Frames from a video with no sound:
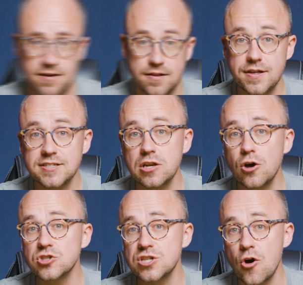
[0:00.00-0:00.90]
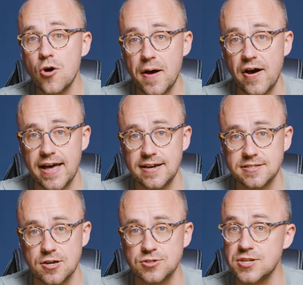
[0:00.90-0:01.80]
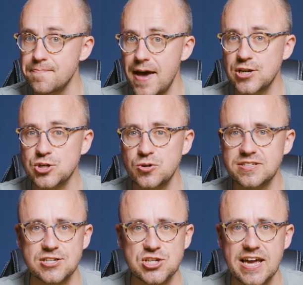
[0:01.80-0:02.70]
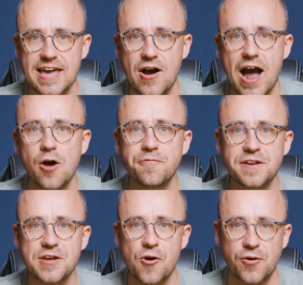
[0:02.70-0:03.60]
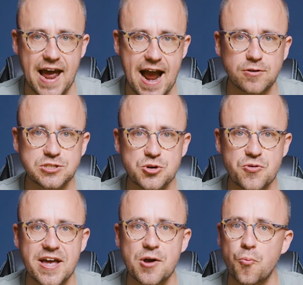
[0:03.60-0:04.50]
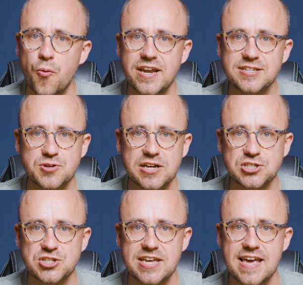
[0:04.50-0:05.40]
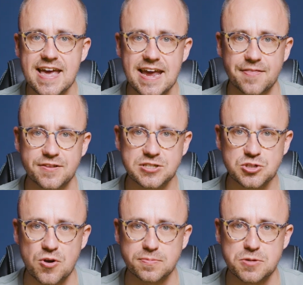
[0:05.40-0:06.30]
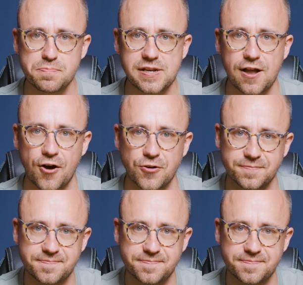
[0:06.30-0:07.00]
There's a lot to know about ASO, so make sure to check out our video on how to create a winning strategy in the description below.